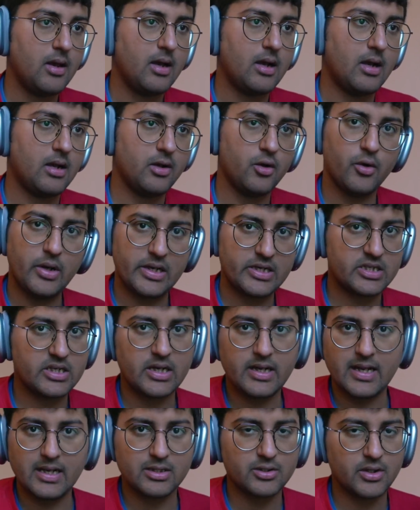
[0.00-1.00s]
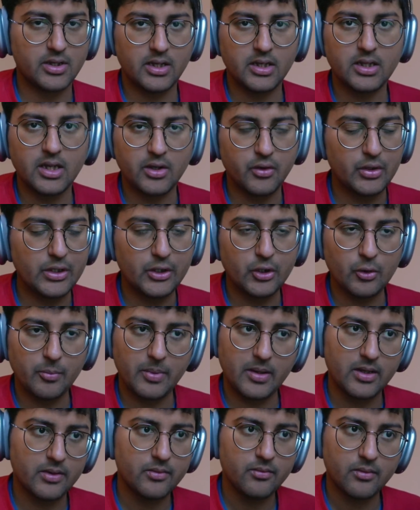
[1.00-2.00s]
and no extra tax or anything you need to
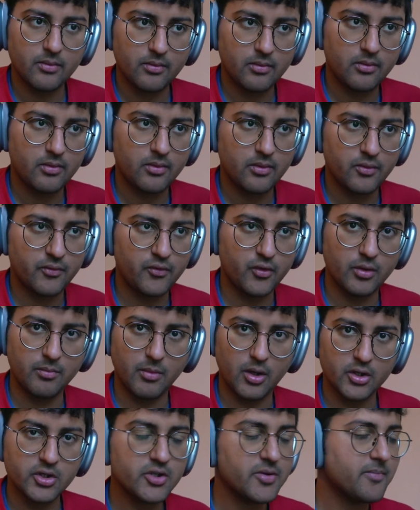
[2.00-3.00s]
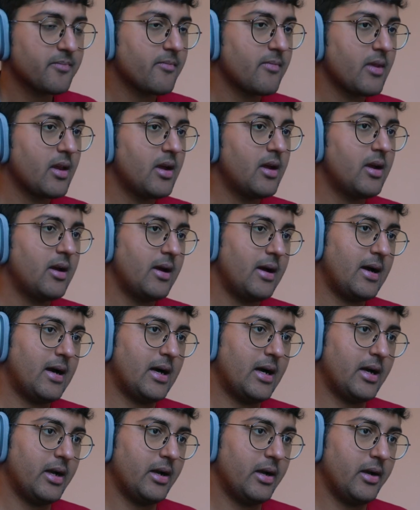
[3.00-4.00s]
pay, full march,
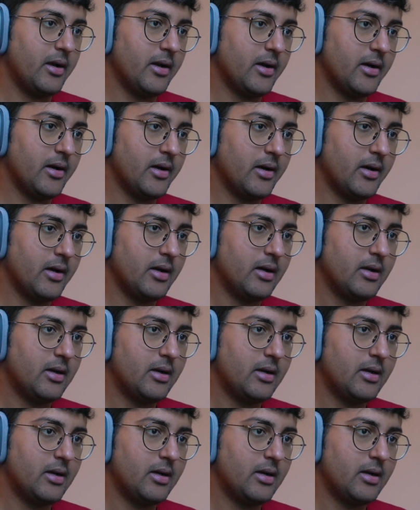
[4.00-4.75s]
And uh,